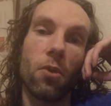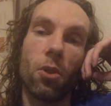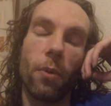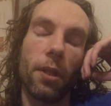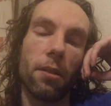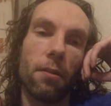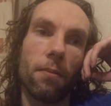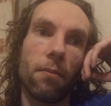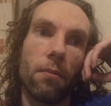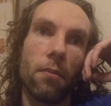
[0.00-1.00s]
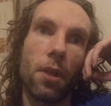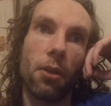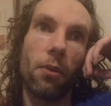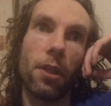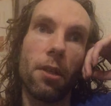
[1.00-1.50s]
do it.
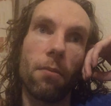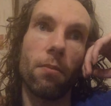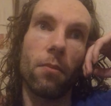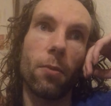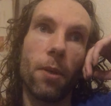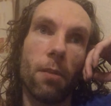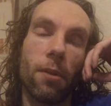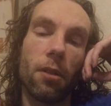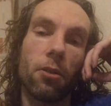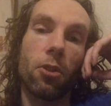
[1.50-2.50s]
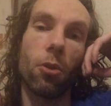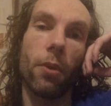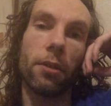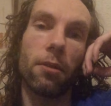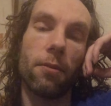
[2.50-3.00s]
Iridium spark plug,
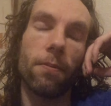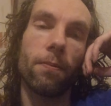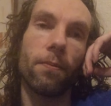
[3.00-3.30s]
do it.